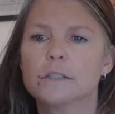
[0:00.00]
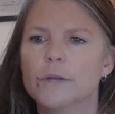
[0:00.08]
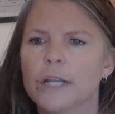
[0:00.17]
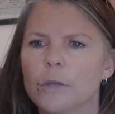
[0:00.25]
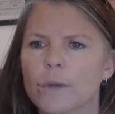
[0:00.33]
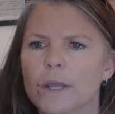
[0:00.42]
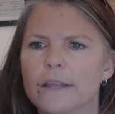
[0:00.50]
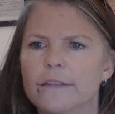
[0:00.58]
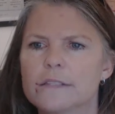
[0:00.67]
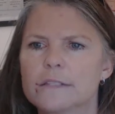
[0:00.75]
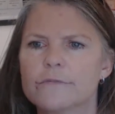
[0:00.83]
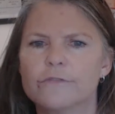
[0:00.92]
so anyway,
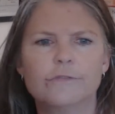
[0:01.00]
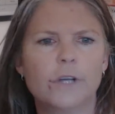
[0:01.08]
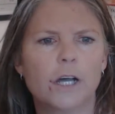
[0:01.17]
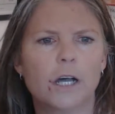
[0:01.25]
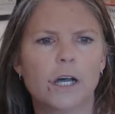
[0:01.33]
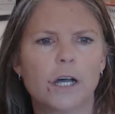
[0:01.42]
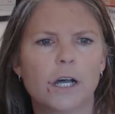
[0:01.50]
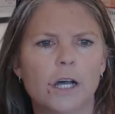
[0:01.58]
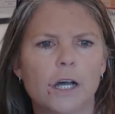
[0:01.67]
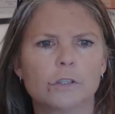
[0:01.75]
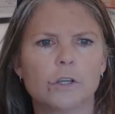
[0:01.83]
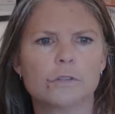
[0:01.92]
this uh,
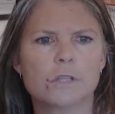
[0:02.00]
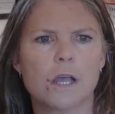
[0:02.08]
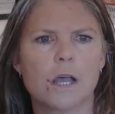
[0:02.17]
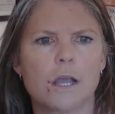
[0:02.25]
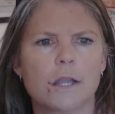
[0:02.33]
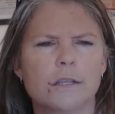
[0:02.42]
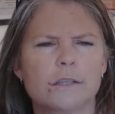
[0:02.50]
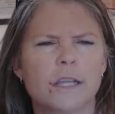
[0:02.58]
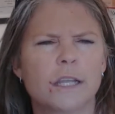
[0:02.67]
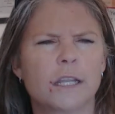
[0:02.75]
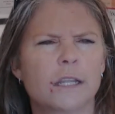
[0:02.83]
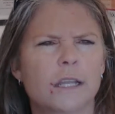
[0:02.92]
article goes on
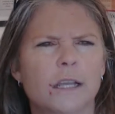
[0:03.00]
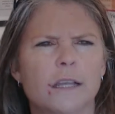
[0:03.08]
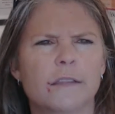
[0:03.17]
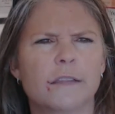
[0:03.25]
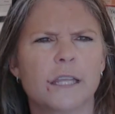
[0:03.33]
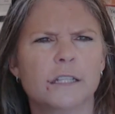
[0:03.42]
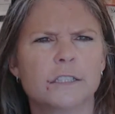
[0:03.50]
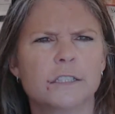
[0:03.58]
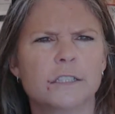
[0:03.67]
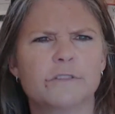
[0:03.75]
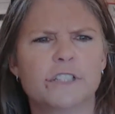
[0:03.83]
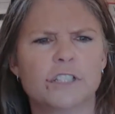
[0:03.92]
in uh, the English
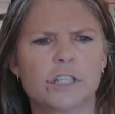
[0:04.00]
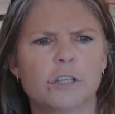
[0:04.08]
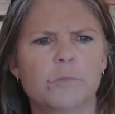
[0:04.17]
Revision